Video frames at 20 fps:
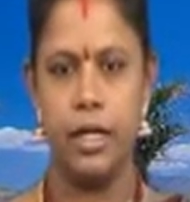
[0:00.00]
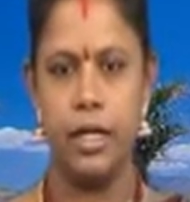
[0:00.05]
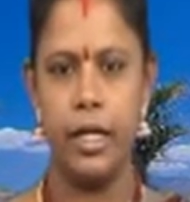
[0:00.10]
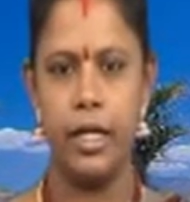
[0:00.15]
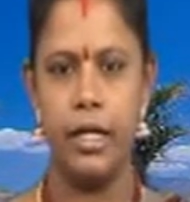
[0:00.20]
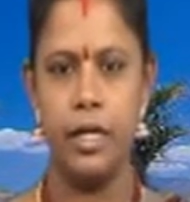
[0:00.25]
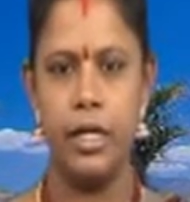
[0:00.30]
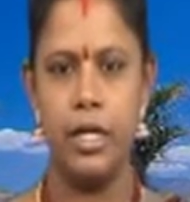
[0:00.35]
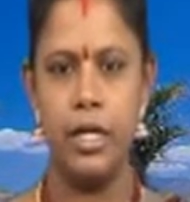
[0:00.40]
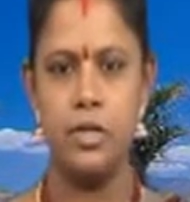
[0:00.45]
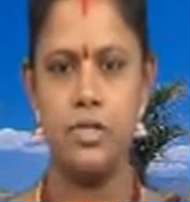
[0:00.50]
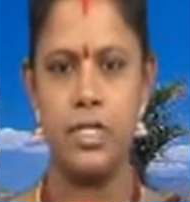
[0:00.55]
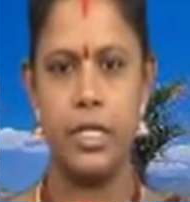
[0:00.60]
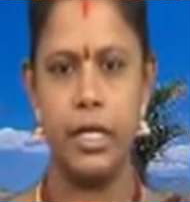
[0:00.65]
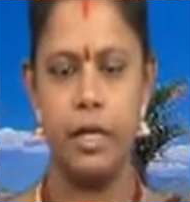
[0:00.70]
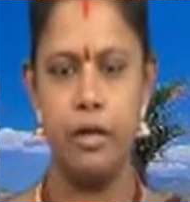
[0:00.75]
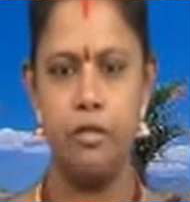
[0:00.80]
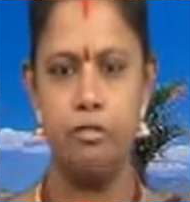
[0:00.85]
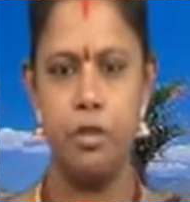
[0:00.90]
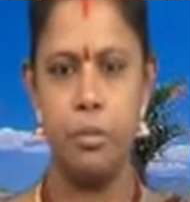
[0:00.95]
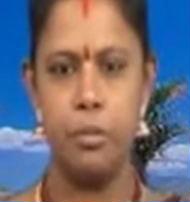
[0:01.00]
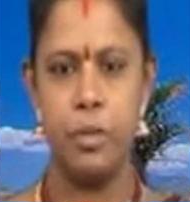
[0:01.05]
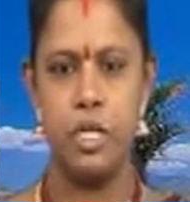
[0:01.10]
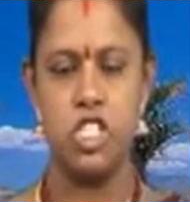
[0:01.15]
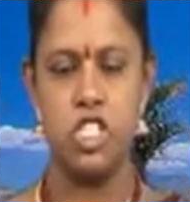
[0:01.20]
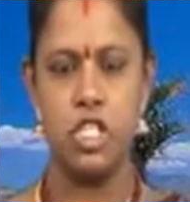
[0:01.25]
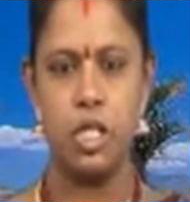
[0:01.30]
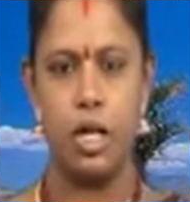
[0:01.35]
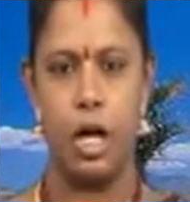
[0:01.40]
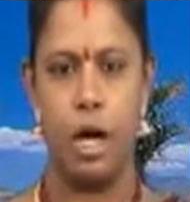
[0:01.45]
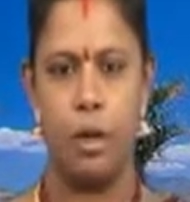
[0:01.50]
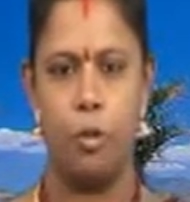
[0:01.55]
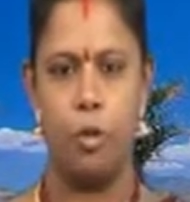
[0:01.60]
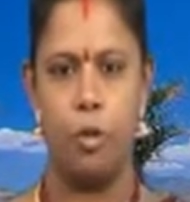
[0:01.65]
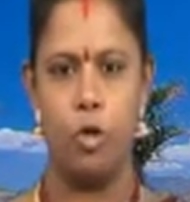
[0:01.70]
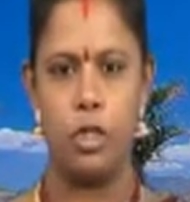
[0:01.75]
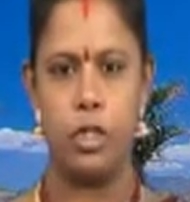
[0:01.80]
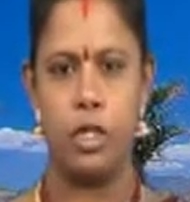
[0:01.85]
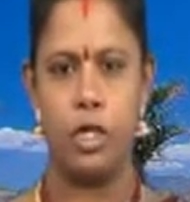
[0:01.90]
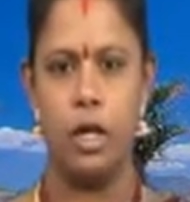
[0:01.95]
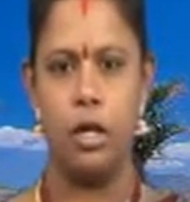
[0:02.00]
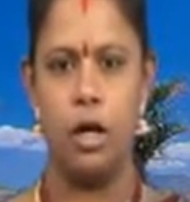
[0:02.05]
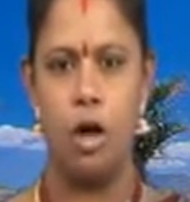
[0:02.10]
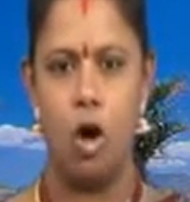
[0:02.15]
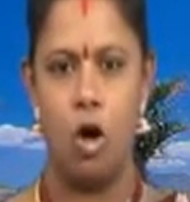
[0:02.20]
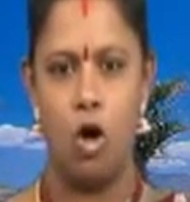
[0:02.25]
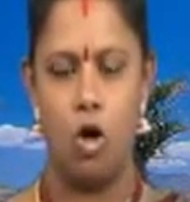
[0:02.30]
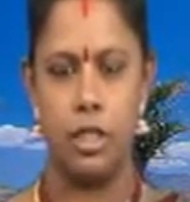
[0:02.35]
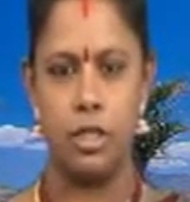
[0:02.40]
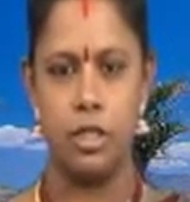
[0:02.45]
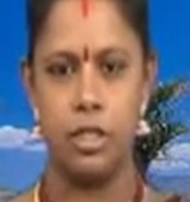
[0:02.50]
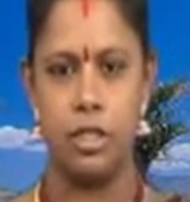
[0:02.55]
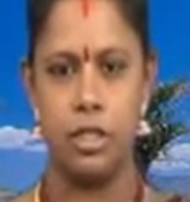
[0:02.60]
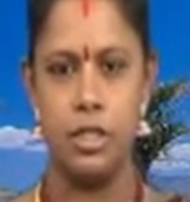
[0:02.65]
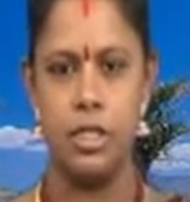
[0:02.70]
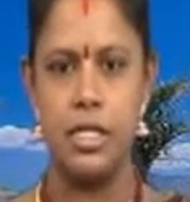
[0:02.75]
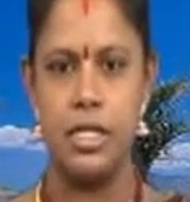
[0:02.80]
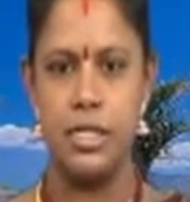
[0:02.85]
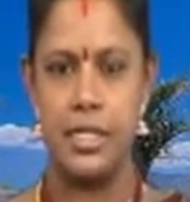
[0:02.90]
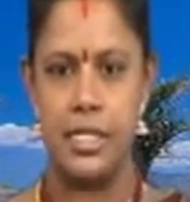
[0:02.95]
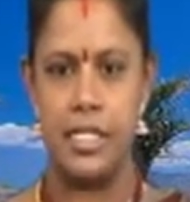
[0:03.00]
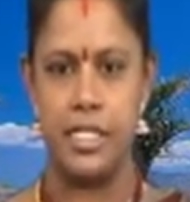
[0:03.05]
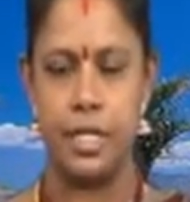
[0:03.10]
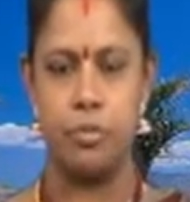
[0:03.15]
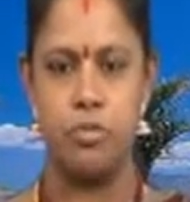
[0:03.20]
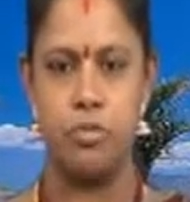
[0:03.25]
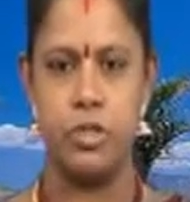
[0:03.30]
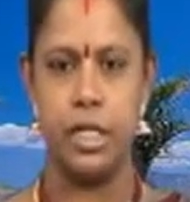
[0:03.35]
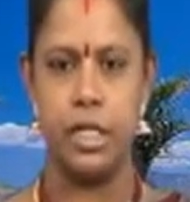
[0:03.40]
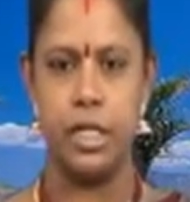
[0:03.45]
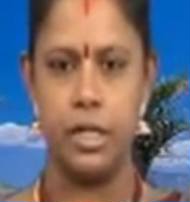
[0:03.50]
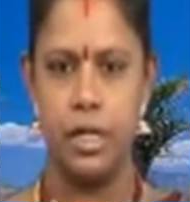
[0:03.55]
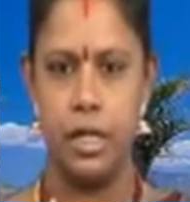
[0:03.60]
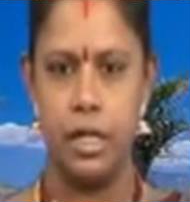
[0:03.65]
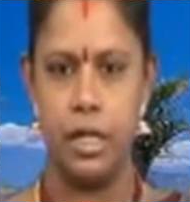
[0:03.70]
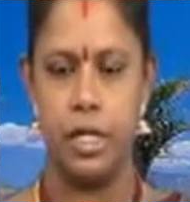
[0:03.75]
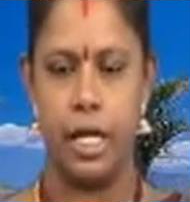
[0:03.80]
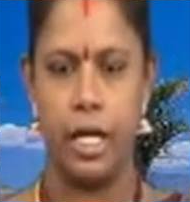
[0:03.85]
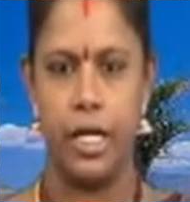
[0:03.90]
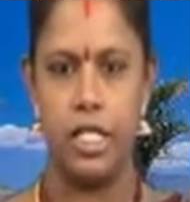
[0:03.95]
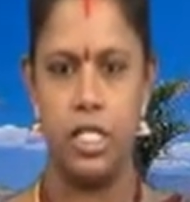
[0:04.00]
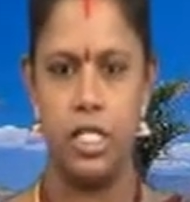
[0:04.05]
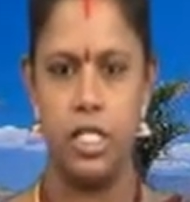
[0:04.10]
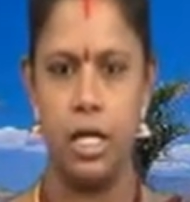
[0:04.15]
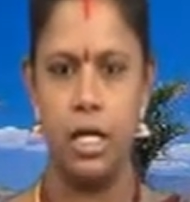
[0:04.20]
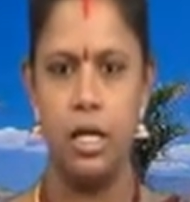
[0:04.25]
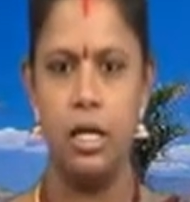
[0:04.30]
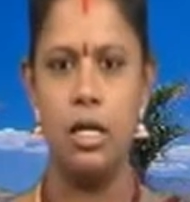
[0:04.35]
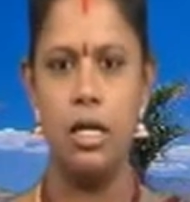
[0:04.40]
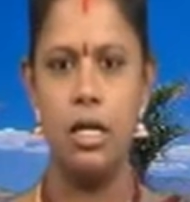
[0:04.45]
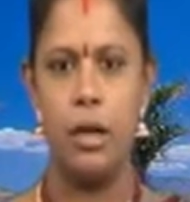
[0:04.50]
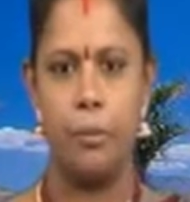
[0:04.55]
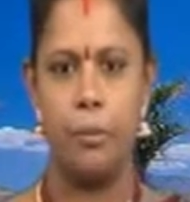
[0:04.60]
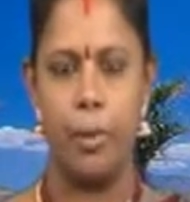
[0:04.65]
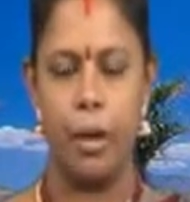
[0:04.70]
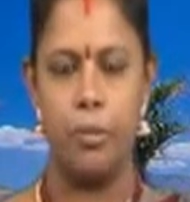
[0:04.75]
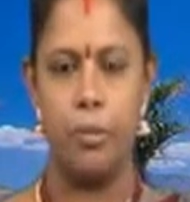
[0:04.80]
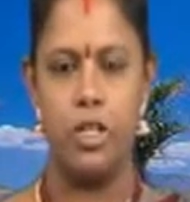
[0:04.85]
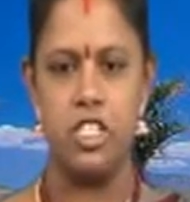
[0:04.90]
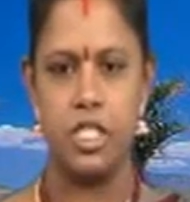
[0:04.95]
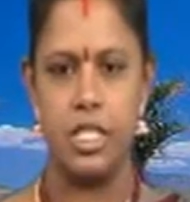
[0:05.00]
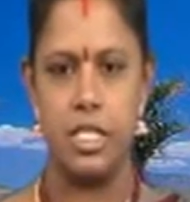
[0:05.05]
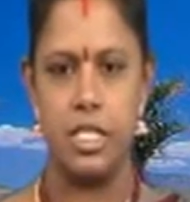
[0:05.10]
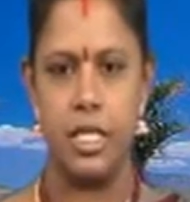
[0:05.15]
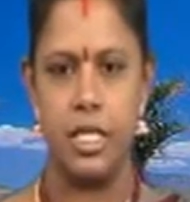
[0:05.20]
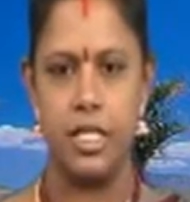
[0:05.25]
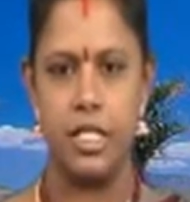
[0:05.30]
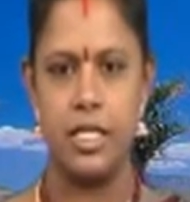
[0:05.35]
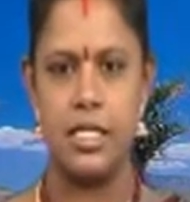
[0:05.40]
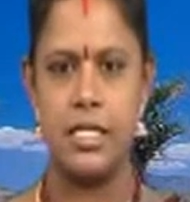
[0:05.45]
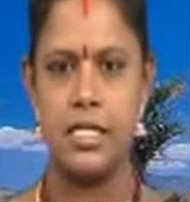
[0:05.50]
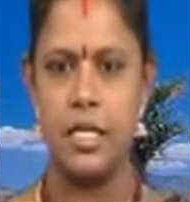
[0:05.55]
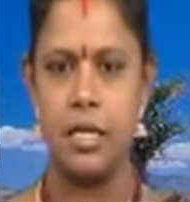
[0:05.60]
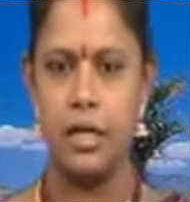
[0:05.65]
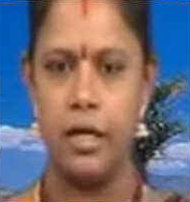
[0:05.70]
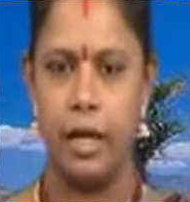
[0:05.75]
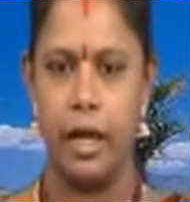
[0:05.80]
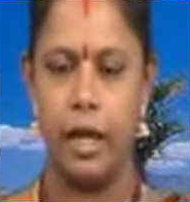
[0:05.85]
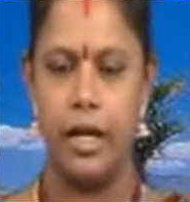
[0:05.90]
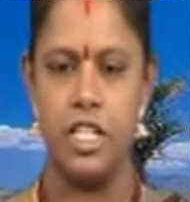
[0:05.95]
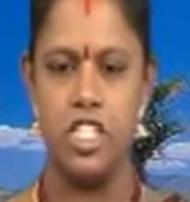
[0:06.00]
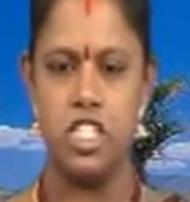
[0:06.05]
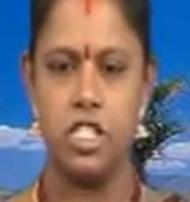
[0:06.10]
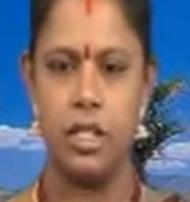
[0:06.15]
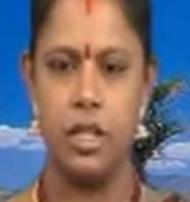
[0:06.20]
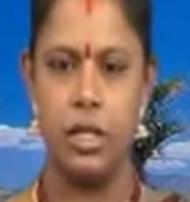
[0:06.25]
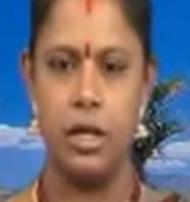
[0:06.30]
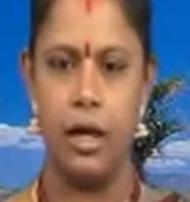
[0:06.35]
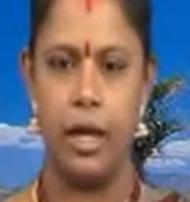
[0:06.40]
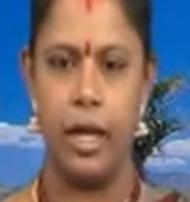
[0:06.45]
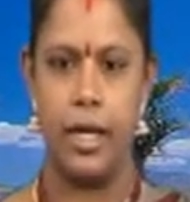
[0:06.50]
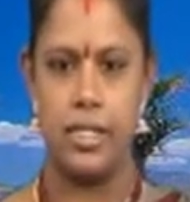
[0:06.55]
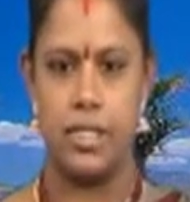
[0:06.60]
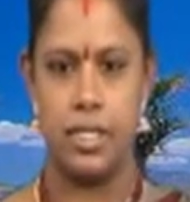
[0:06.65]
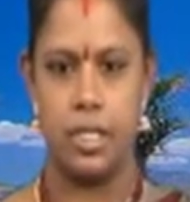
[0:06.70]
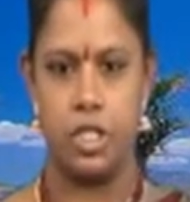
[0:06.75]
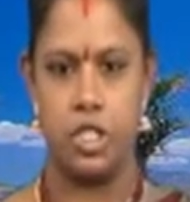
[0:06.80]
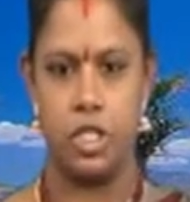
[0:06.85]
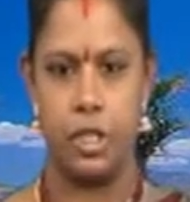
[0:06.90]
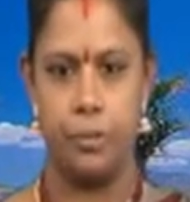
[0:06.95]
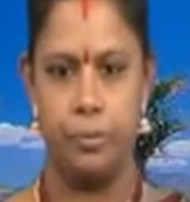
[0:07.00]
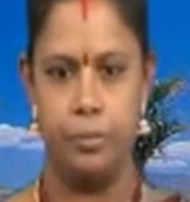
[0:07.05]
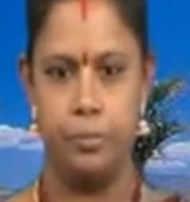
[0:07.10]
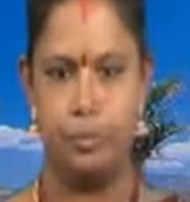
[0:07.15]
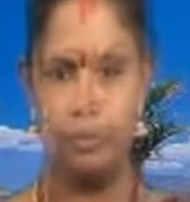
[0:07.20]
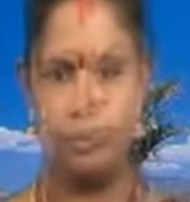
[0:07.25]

It gives information about the author, subject, title, publisher's details, edition, etc.